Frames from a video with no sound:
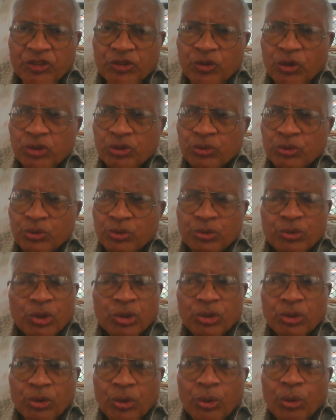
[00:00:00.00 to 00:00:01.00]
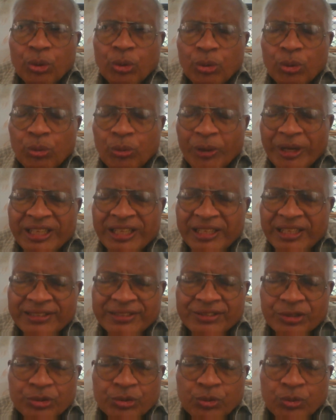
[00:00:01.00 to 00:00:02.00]
those who do not know what
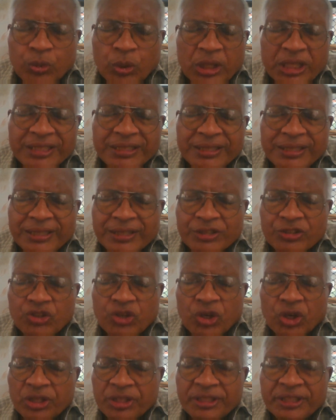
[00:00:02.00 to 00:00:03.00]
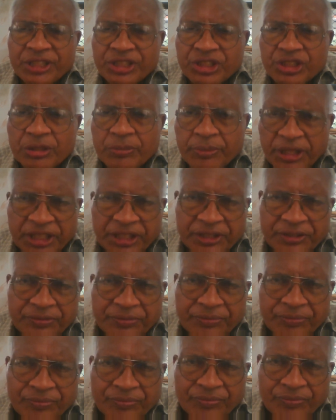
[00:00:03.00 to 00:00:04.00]
does quality and coordination mean.
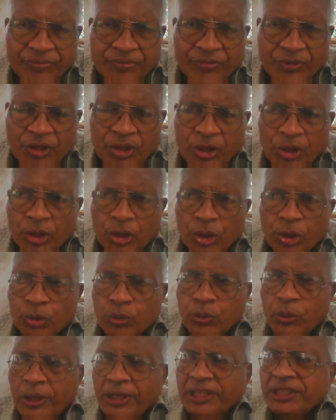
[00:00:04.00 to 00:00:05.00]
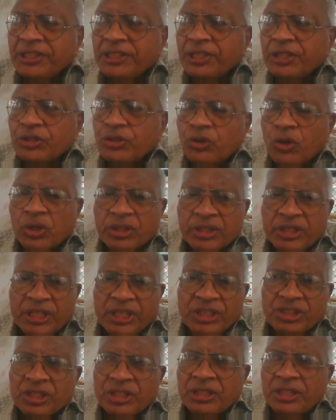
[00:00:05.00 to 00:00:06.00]
Quality and
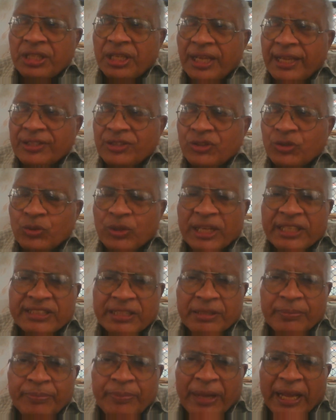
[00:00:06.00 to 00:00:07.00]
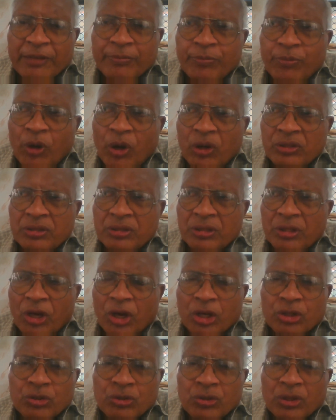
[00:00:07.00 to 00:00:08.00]
coordination is, you can say, backbone,
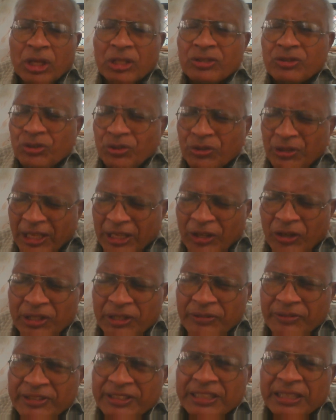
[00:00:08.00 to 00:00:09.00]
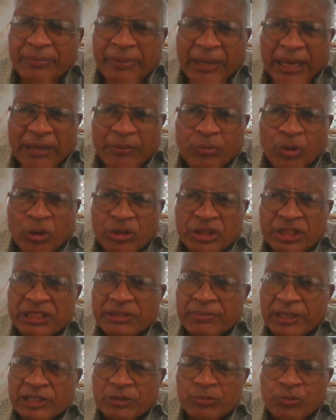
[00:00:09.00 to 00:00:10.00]
or you cannot even say backbone,
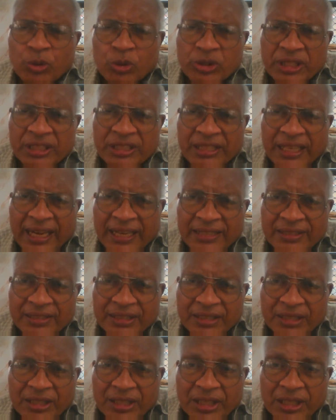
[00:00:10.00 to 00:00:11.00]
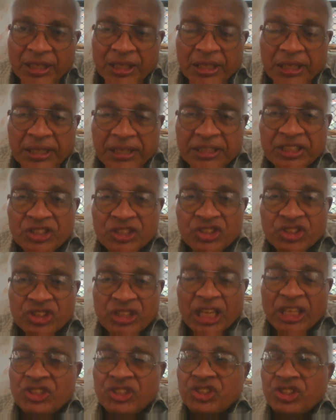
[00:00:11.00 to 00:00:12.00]
it's much more than that. It is a
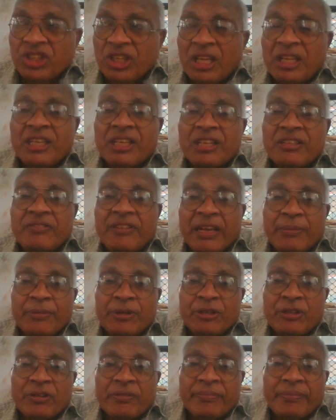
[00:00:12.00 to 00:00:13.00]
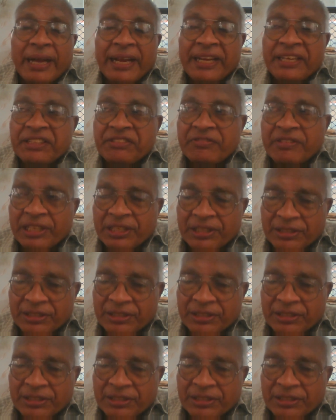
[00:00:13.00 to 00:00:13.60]
structural requirement of mind work.